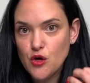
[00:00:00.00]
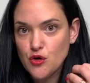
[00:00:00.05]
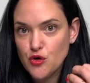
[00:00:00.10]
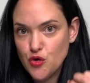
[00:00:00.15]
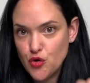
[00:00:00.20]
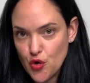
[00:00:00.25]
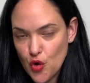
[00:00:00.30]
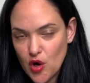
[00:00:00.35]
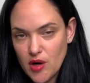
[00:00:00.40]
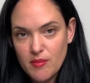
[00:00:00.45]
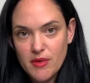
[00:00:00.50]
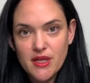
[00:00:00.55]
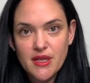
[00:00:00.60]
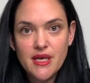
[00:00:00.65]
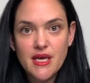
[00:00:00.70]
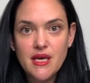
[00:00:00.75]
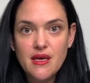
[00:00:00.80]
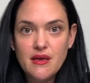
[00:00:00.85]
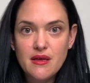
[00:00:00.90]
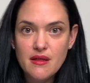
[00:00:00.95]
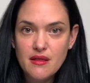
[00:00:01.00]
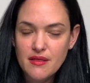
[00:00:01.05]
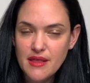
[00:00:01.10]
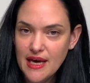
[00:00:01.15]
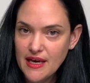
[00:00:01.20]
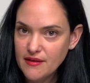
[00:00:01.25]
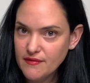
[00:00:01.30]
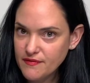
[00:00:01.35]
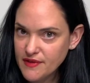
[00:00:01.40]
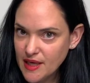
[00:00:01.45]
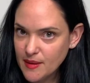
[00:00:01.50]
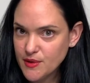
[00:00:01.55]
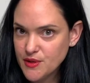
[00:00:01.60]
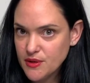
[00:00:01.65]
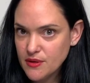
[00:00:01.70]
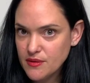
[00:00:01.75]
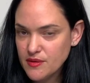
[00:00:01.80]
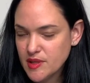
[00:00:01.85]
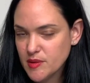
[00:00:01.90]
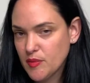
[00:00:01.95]
Normally, that
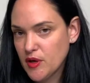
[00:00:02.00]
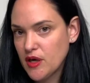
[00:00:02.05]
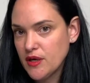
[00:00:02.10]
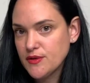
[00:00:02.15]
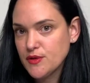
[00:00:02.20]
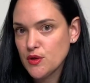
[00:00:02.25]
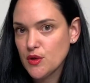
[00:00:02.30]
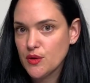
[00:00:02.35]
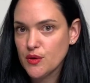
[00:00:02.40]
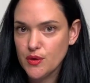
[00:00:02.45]
inflammatory response